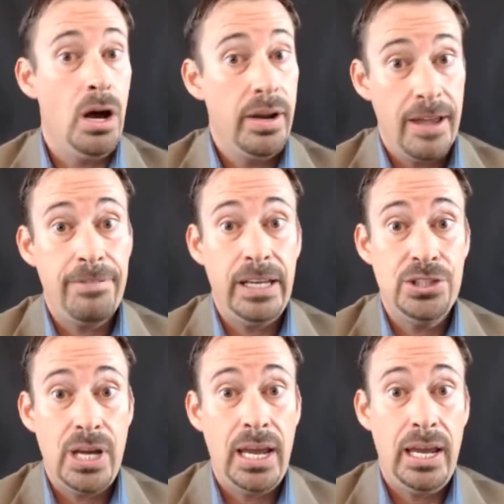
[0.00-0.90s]
On
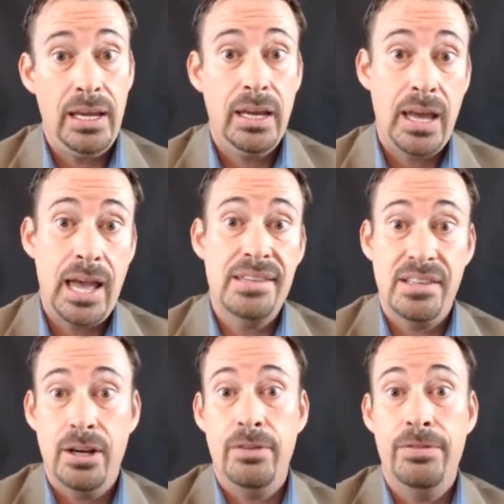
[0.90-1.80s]
FHA, as
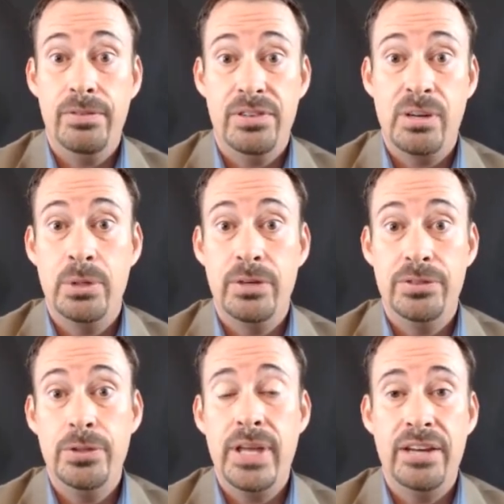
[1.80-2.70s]
of summer of
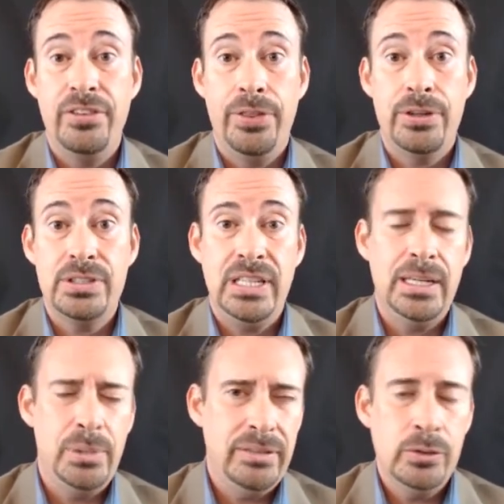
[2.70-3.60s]
2013, I
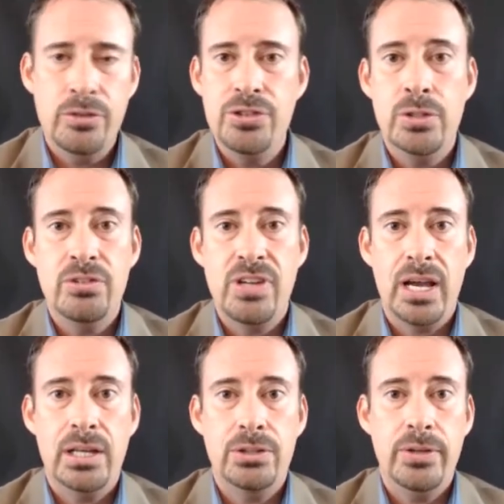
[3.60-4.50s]
believe it was June
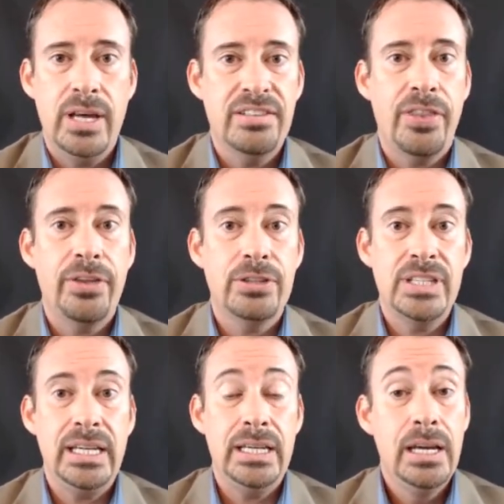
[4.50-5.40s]
2nd,
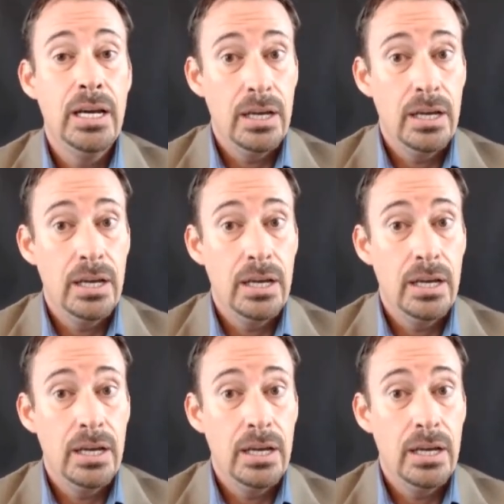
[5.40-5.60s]
2013,